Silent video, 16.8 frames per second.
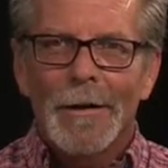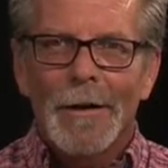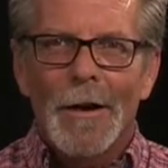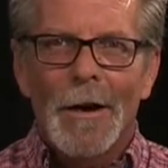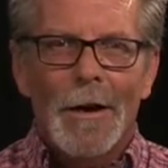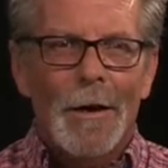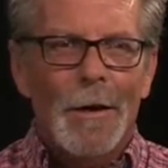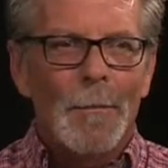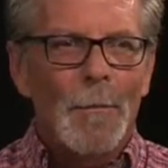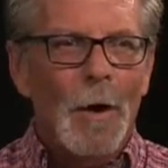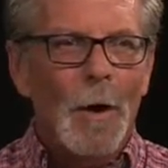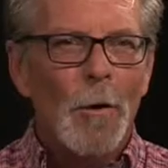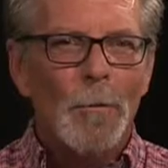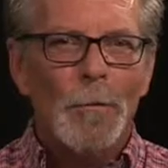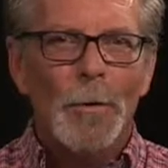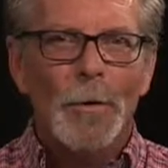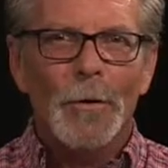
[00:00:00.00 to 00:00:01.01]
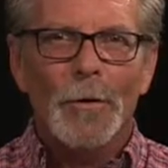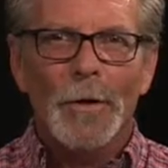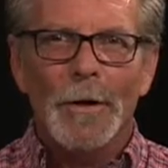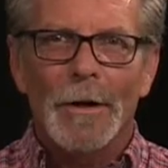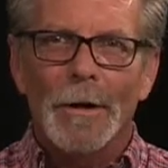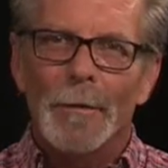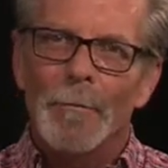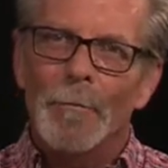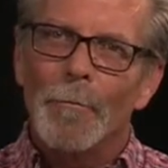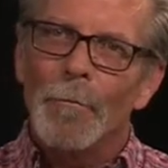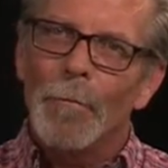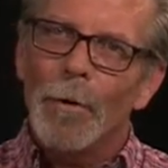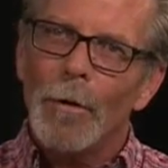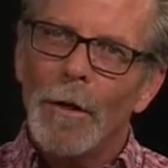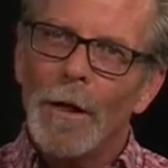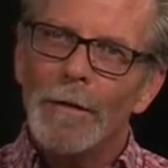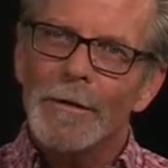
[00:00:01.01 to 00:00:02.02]
I hope you can
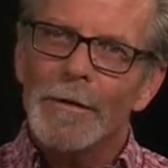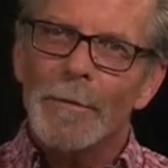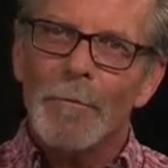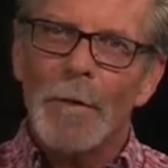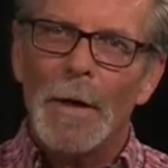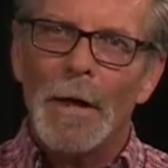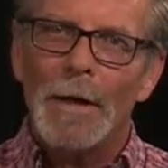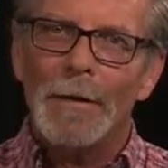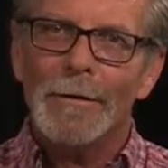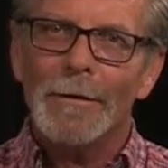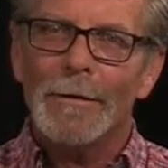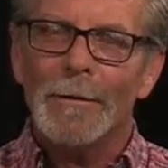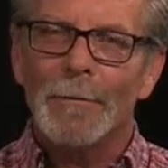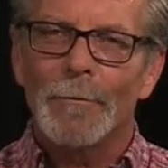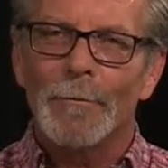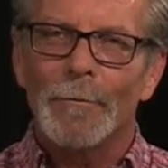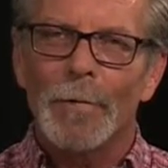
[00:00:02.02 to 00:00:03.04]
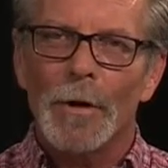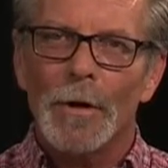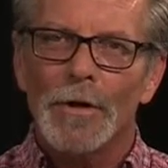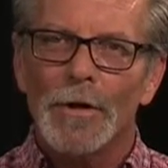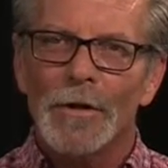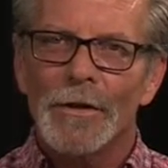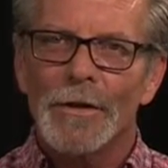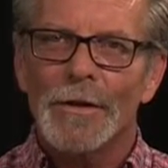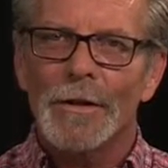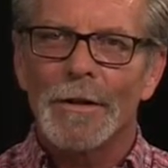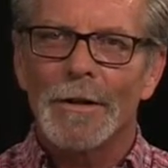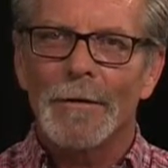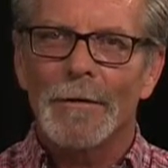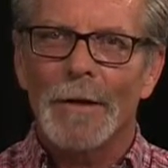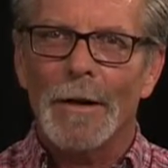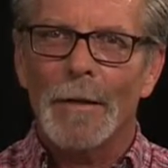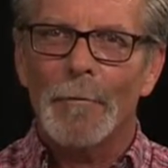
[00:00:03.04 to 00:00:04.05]
pull out some paints and brushes
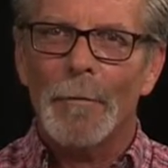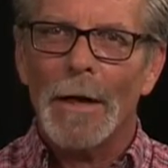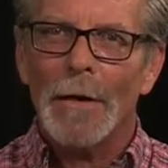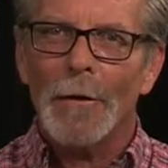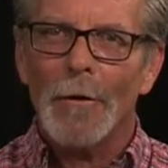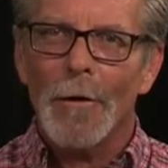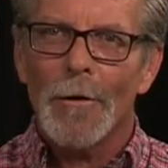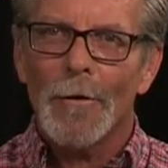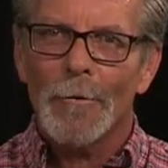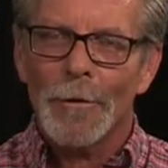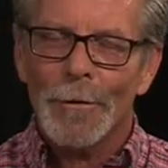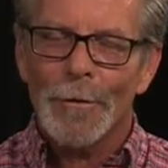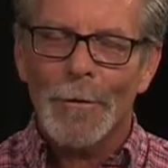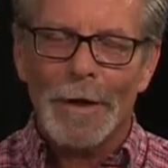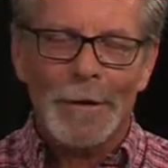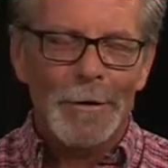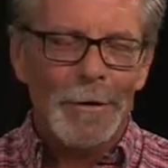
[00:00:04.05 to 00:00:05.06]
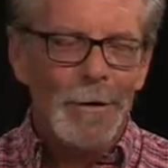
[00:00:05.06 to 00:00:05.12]
and paint along with me.